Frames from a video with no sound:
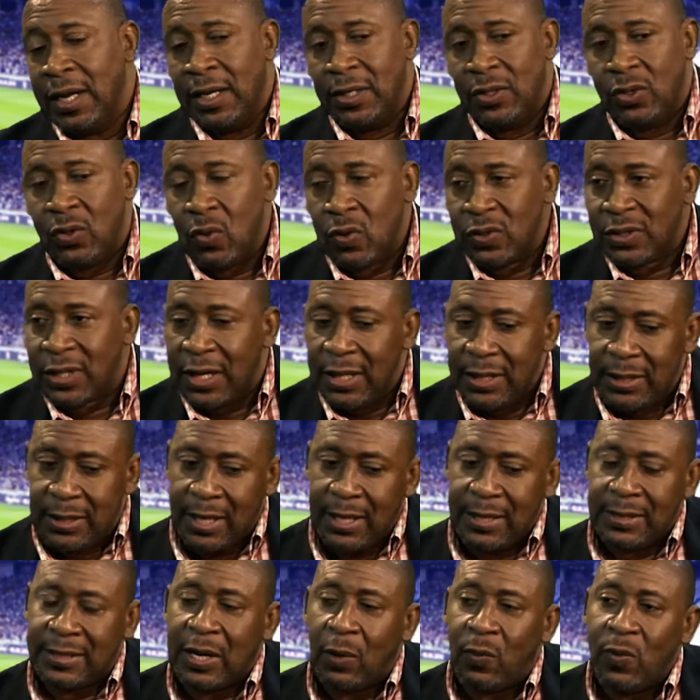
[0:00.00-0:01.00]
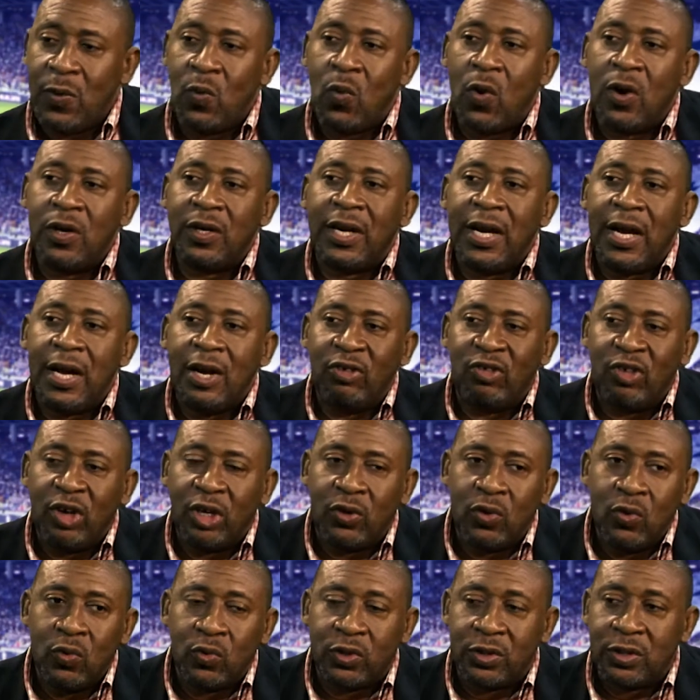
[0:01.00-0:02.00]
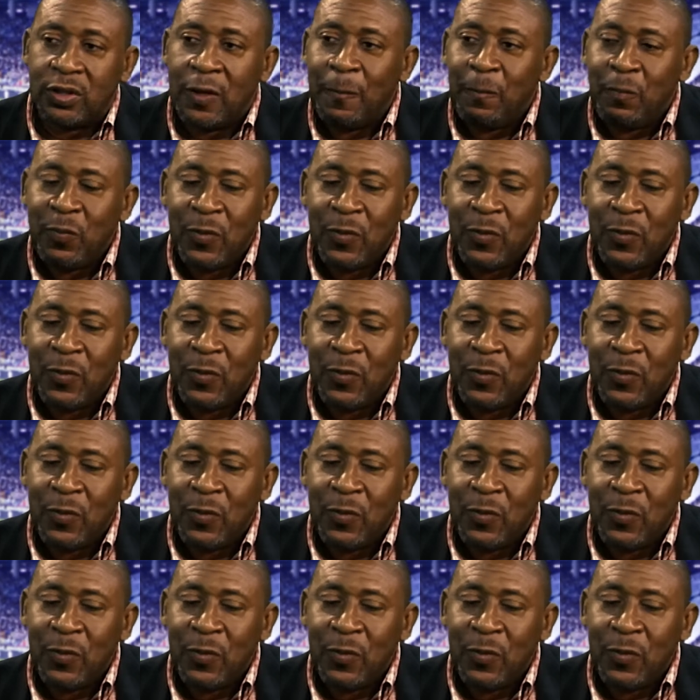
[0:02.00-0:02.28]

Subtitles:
Those are the things that we want to introduce.